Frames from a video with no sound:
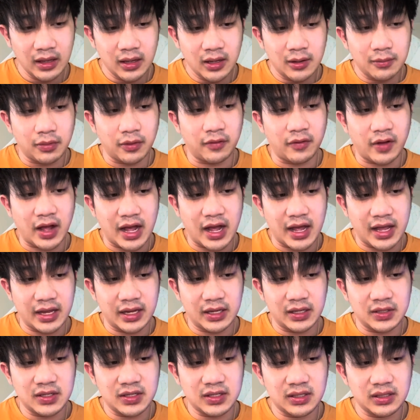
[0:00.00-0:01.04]

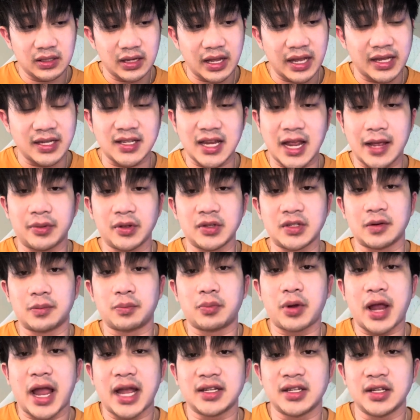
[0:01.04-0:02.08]
provides examples of
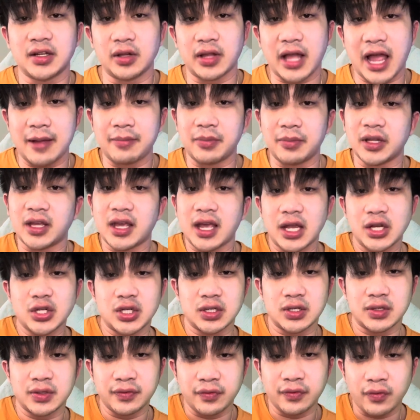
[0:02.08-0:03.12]
practical
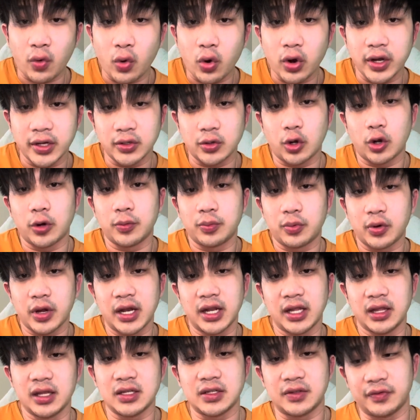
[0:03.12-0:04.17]
applications for
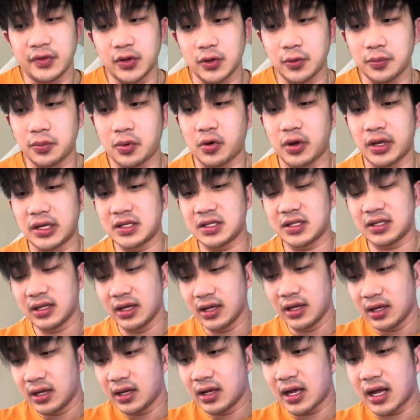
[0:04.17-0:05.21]
incorporating these viewpoints.
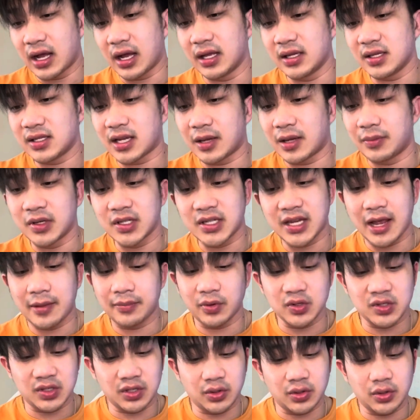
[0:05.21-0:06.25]
Some
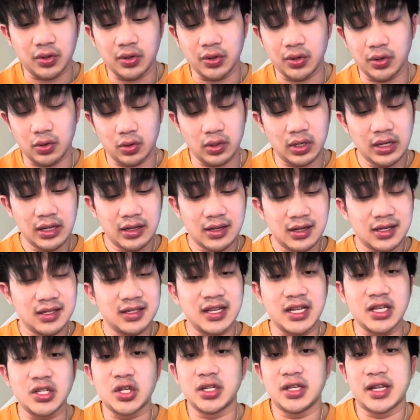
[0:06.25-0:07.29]
examples include
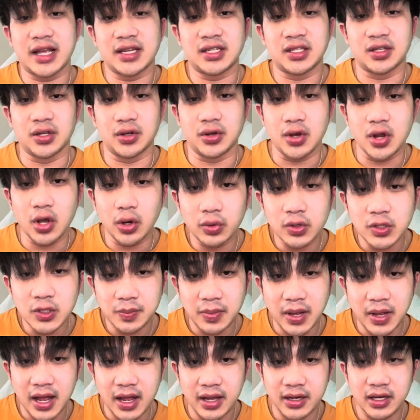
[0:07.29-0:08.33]
teaching yes and no
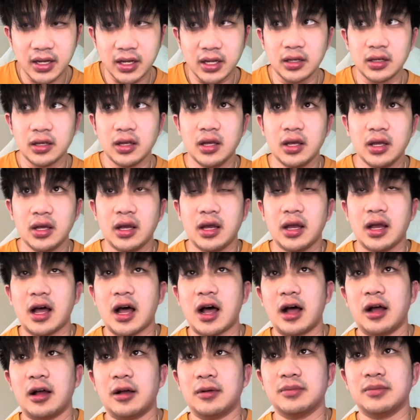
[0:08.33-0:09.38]
responding,
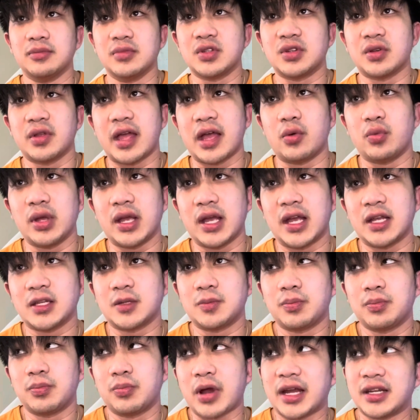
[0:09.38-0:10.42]
so that we as
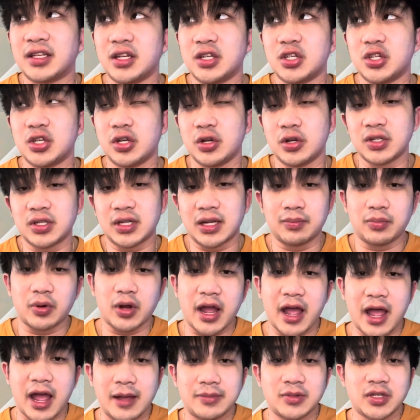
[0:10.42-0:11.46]
practitioners can
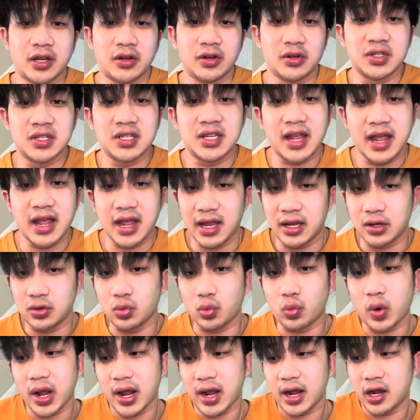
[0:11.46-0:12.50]
perhaps understand
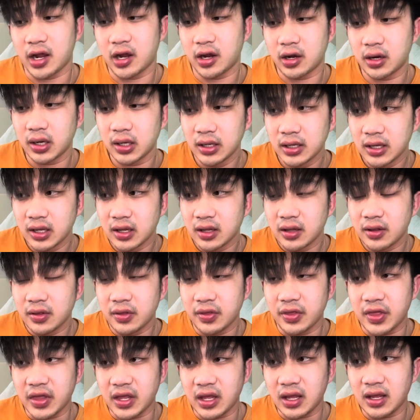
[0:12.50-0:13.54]
where
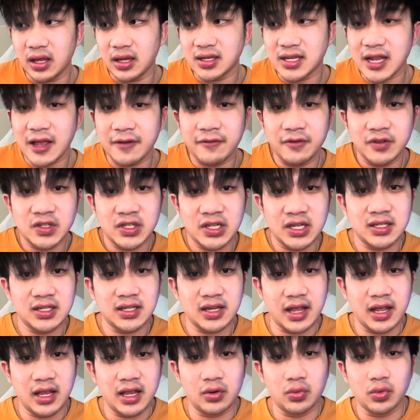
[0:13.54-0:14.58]
the deficits
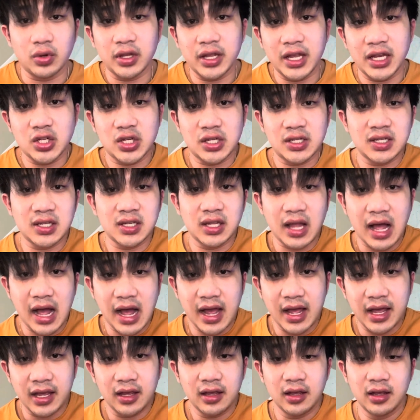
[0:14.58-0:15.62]
in relations
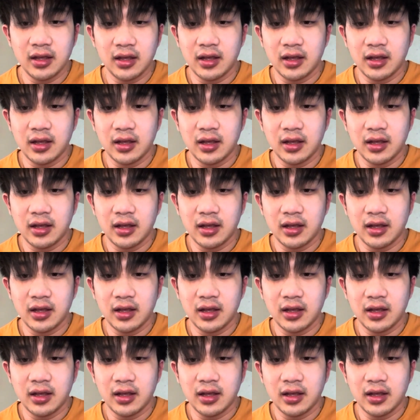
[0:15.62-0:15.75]
lie,